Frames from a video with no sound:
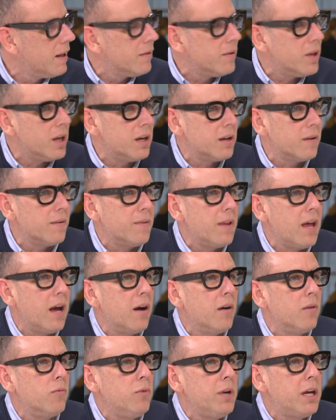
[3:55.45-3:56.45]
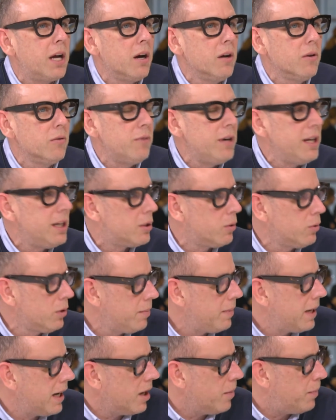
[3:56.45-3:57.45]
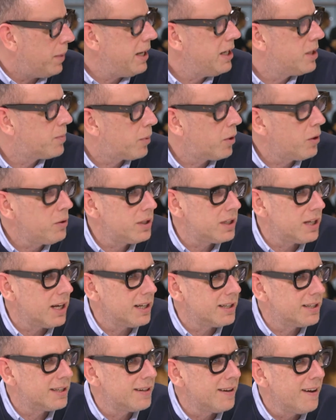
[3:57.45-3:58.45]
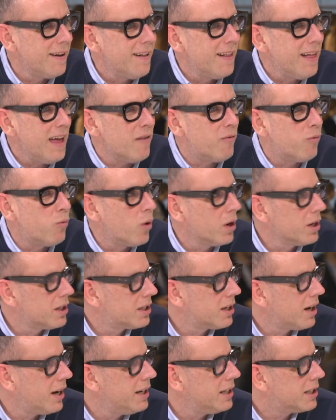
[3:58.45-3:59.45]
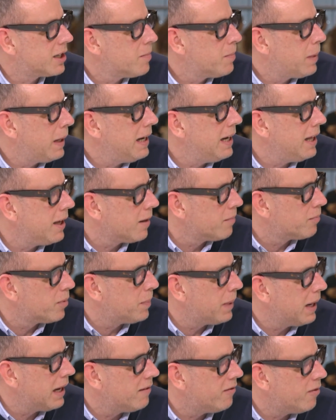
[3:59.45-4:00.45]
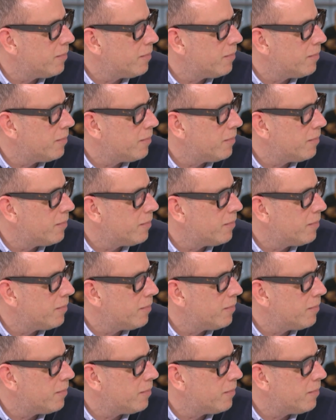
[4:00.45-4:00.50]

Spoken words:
that we can't really talk about a peace process if one side is completely unprepared for